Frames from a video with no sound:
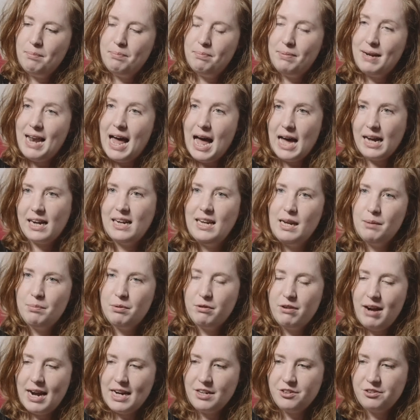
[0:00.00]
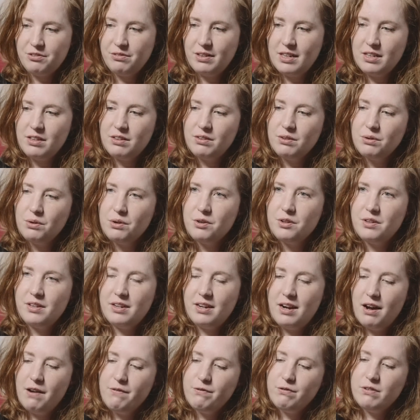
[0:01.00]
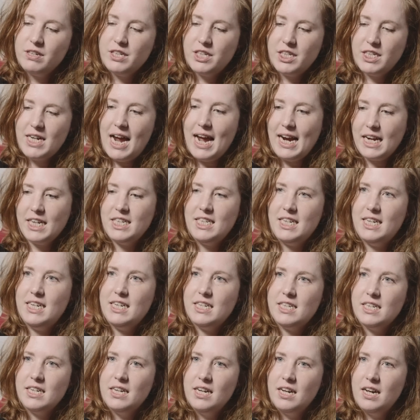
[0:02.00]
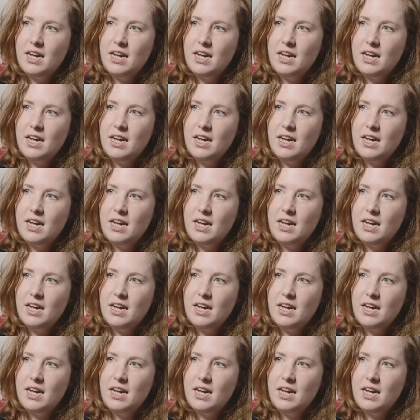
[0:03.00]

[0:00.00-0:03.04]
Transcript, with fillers: black liberatory thought that have rejected